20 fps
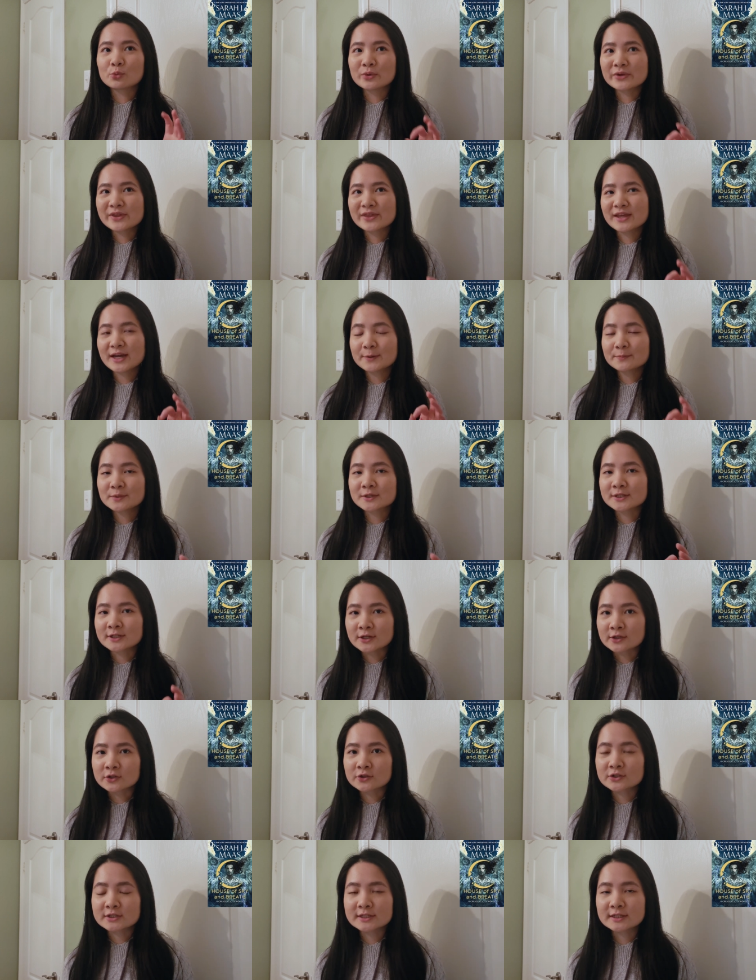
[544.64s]
with that
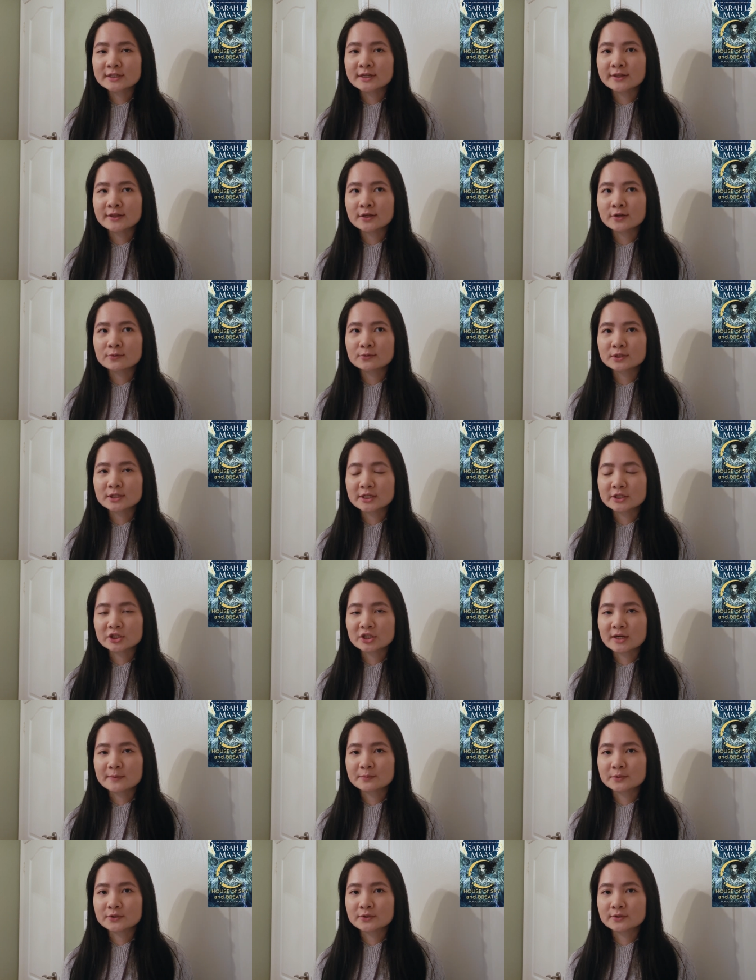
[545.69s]
particular scene, I think it was like
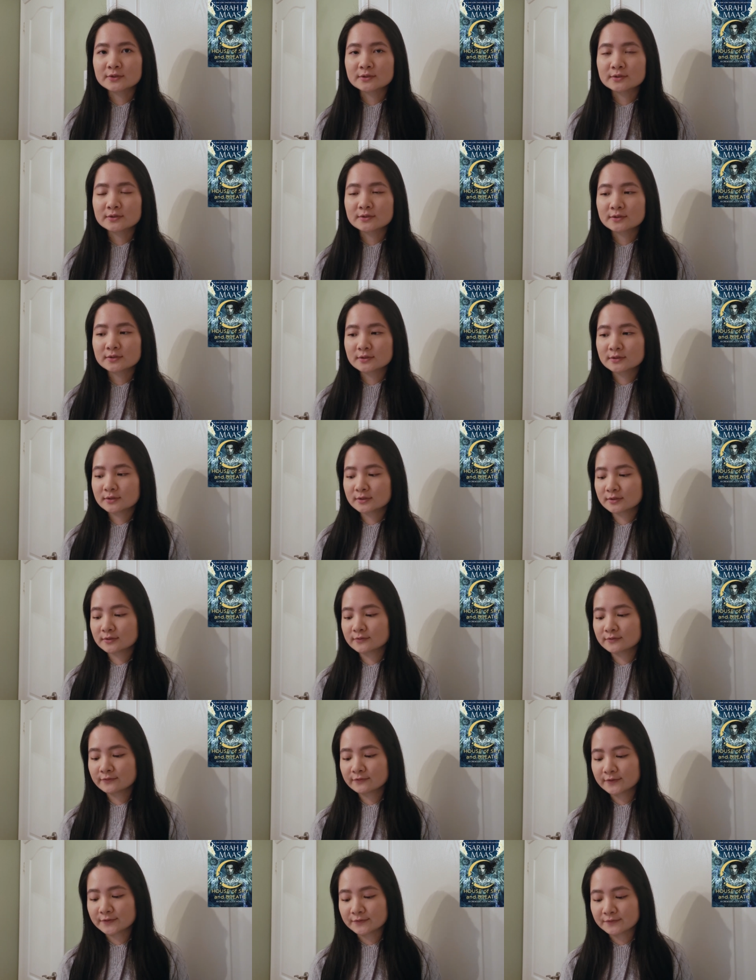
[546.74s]
chapter
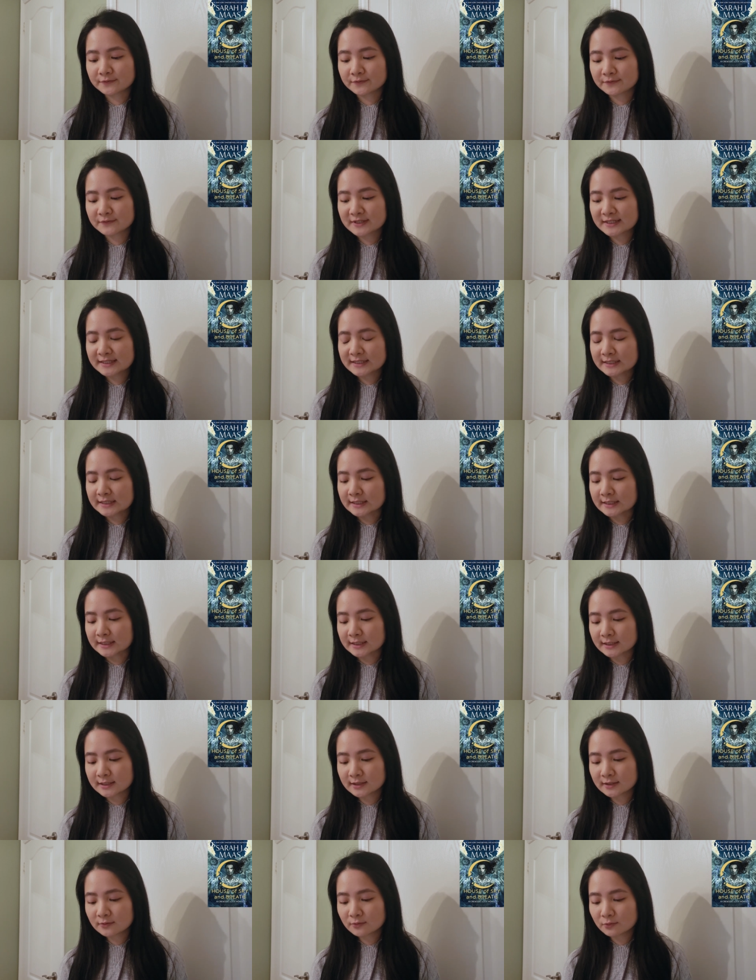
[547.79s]

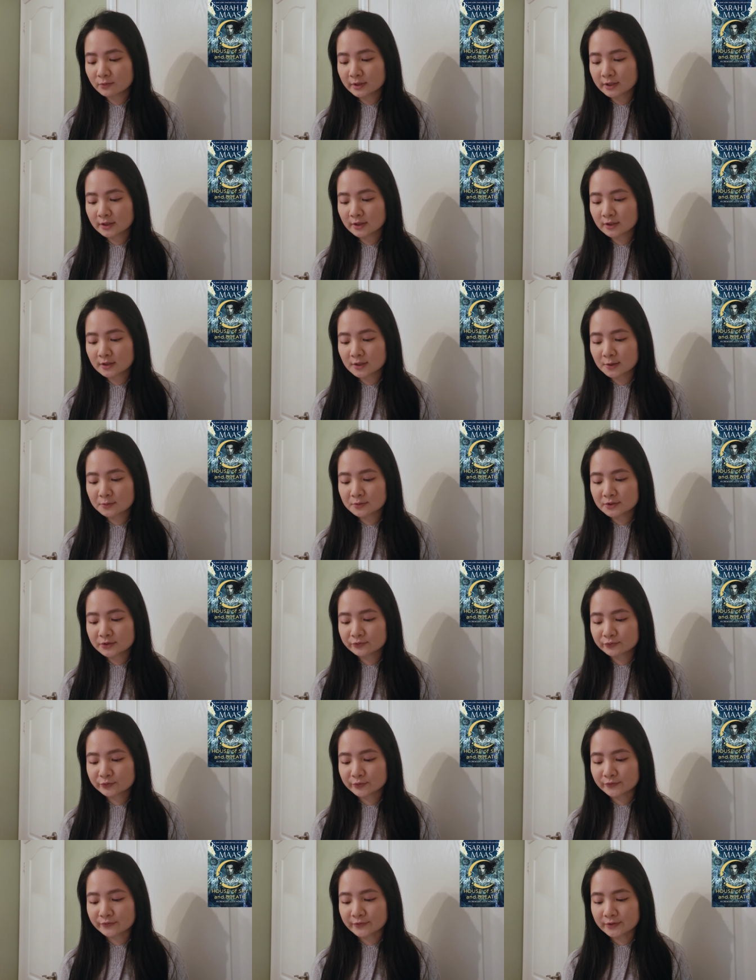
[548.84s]
15 where it
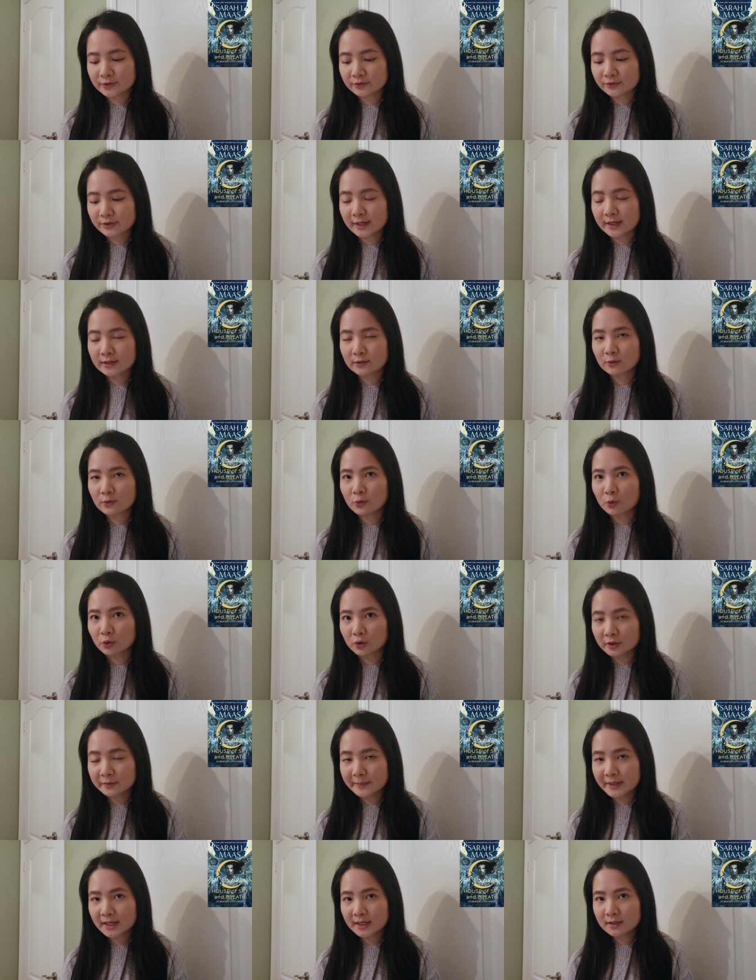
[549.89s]
was revealed that
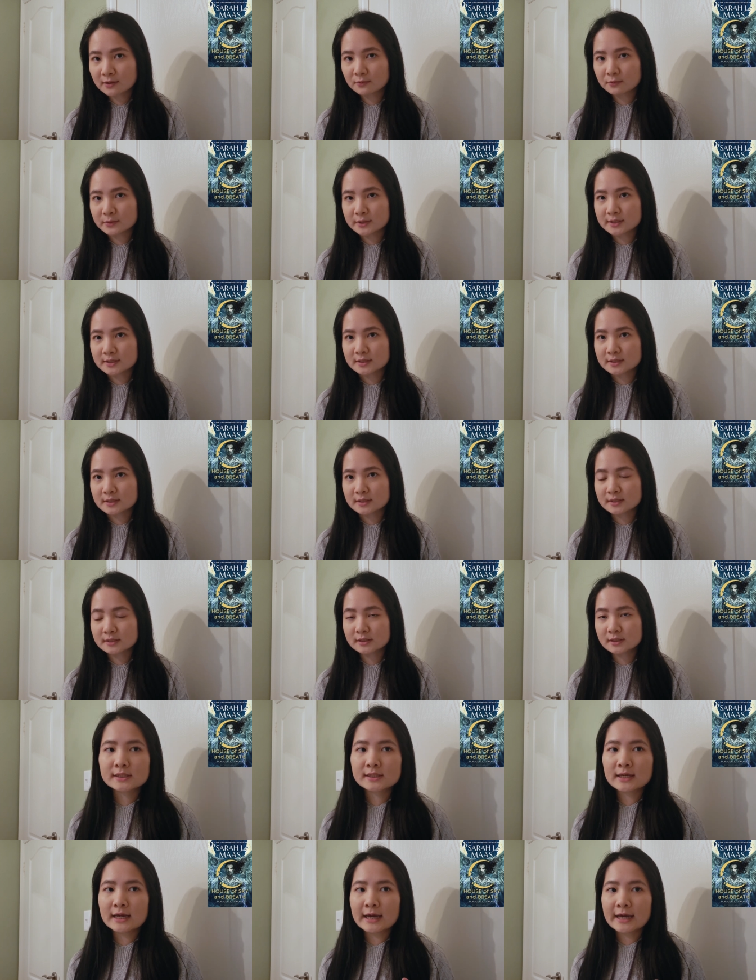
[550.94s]
Cormac was
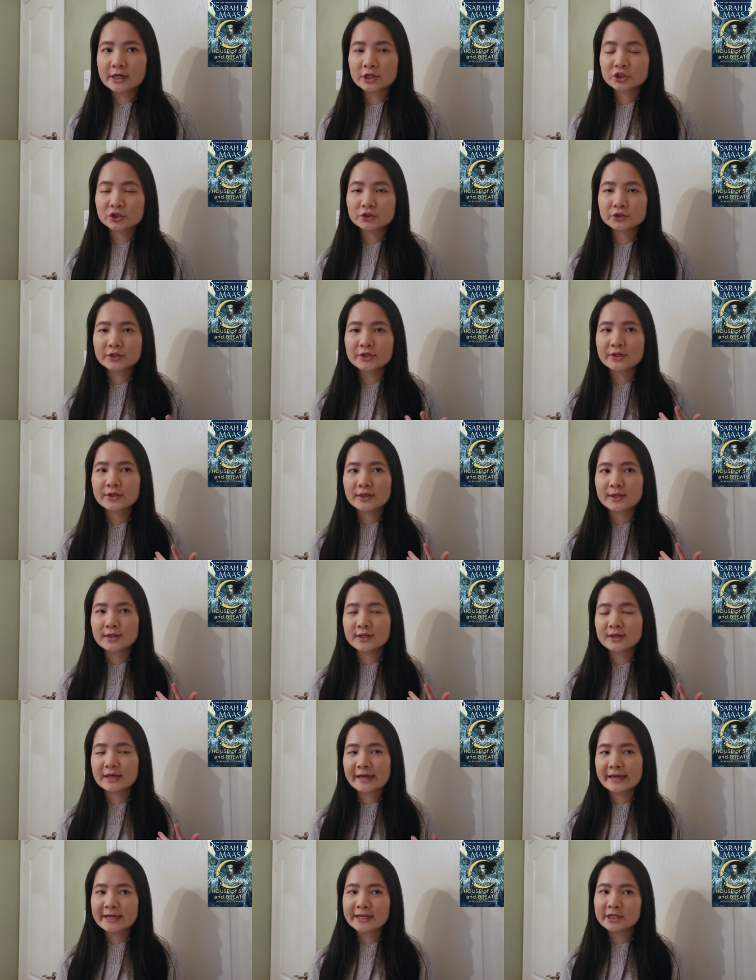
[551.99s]
actually the
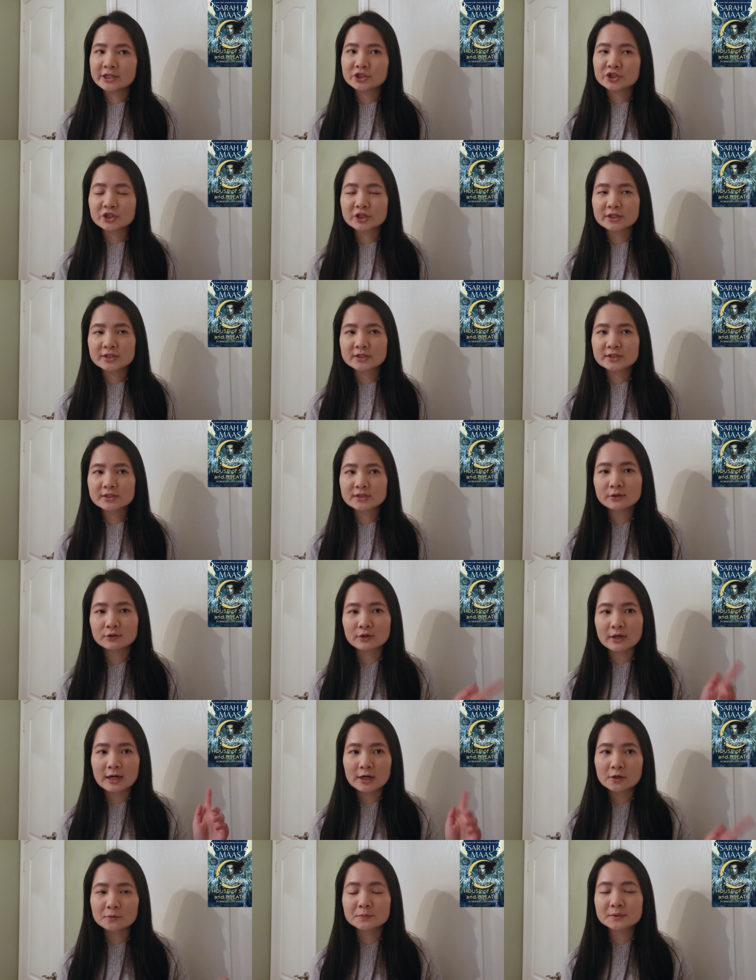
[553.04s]
agent or
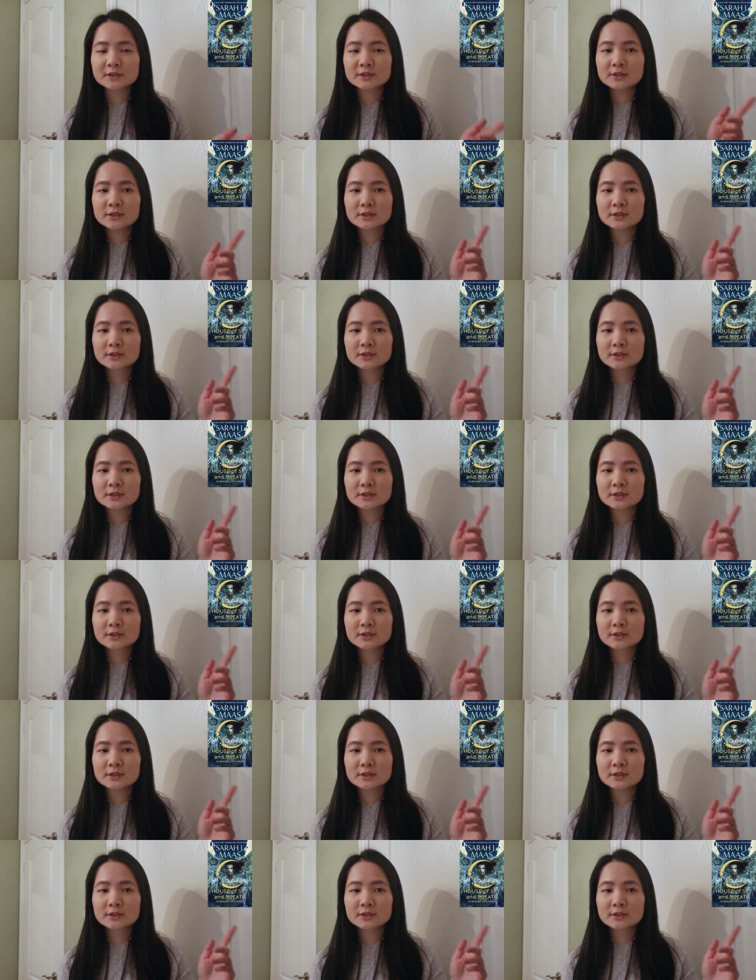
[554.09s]
helped